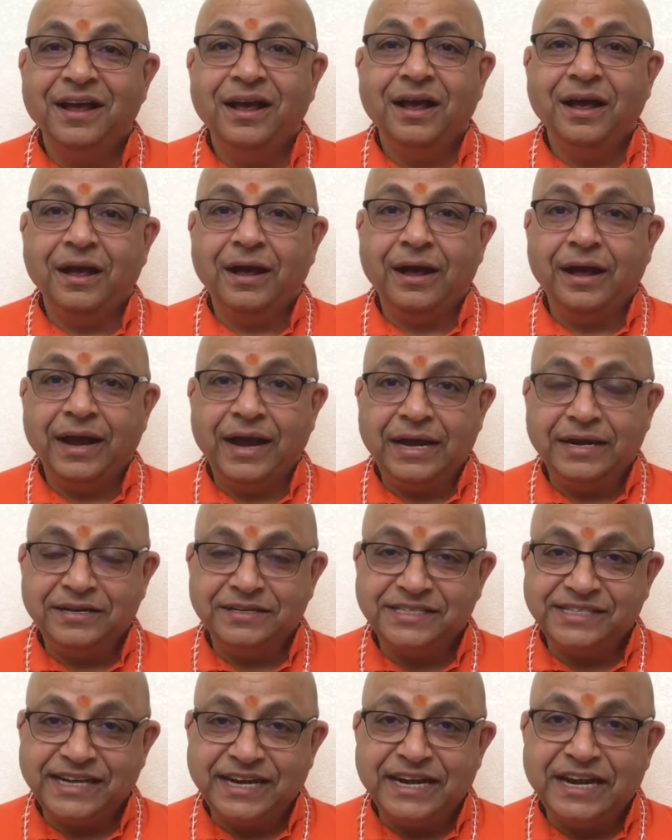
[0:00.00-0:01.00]
and
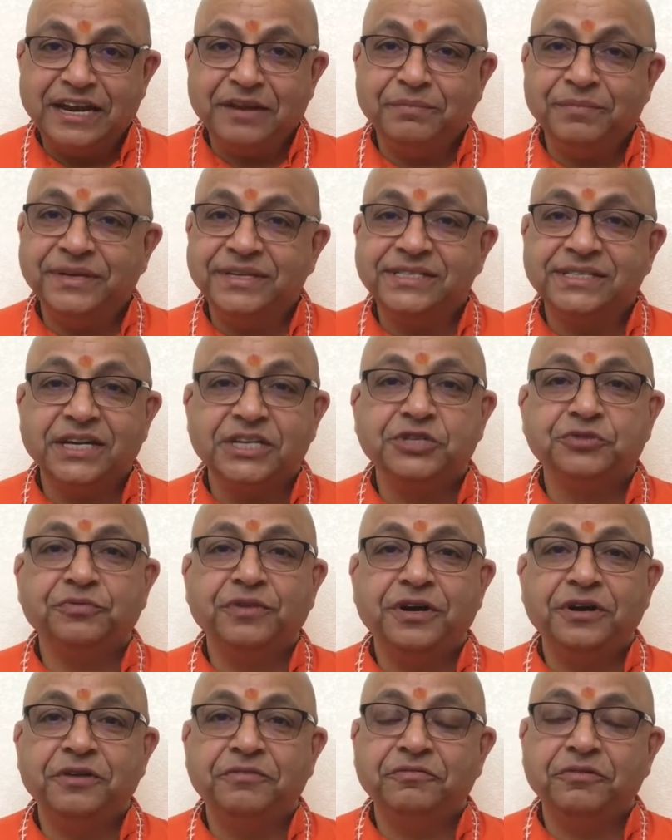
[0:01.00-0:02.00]
sending me such
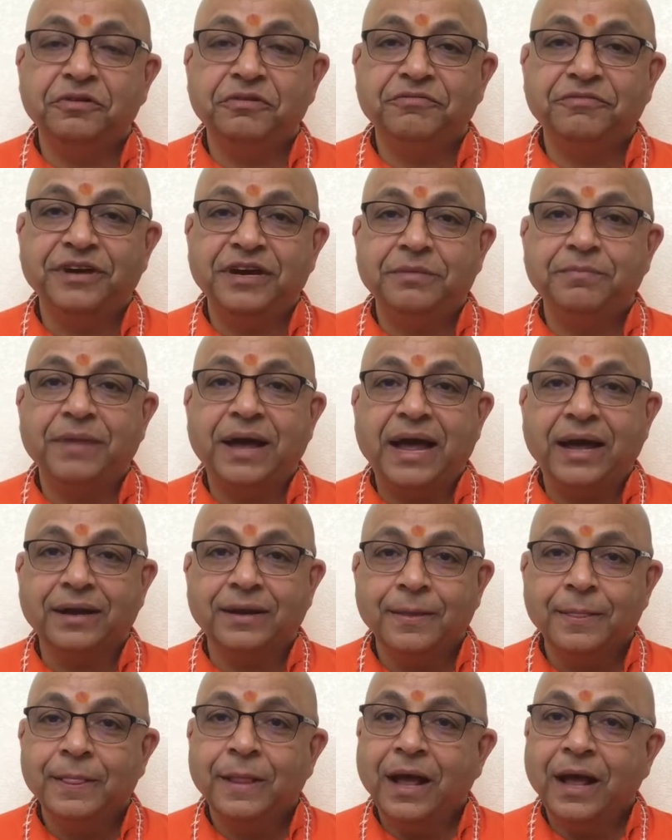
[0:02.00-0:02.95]
wonderful feedback,